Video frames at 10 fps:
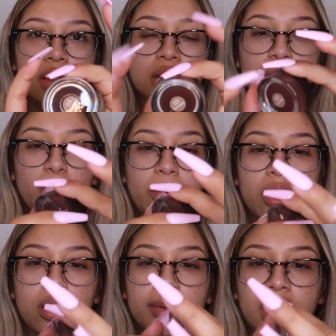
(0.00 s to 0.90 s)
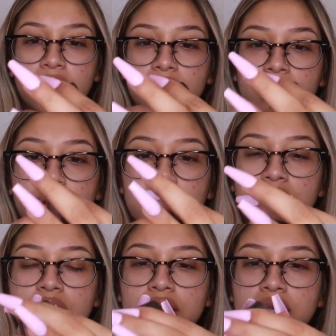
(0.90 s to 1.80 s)
Little pomade.
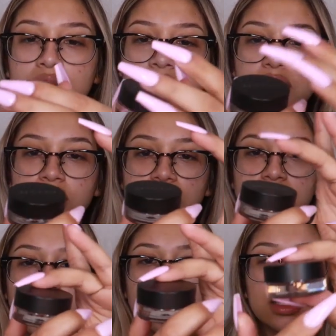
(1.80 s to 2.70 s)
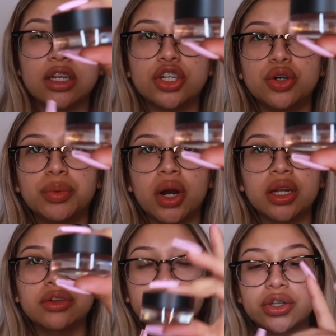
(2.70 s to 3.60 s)
This thing has like no
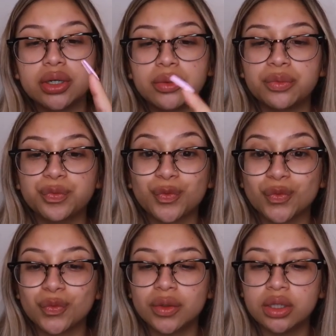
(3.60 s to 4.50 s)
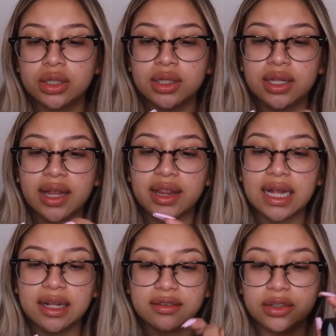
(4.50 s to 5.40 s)
product though.
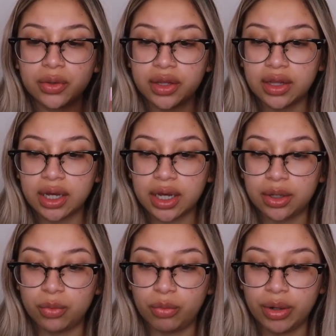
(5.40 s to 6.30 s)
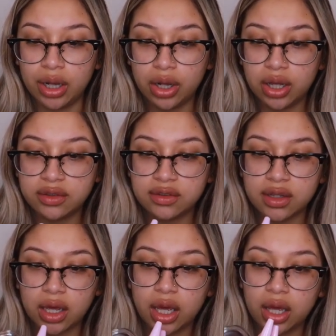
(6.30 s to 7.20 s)
That's the only thing I will
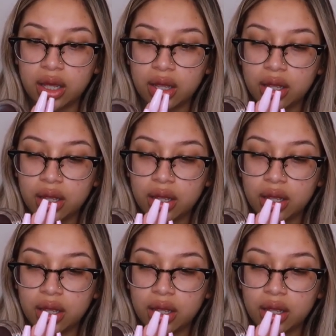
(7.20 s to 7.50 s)
say.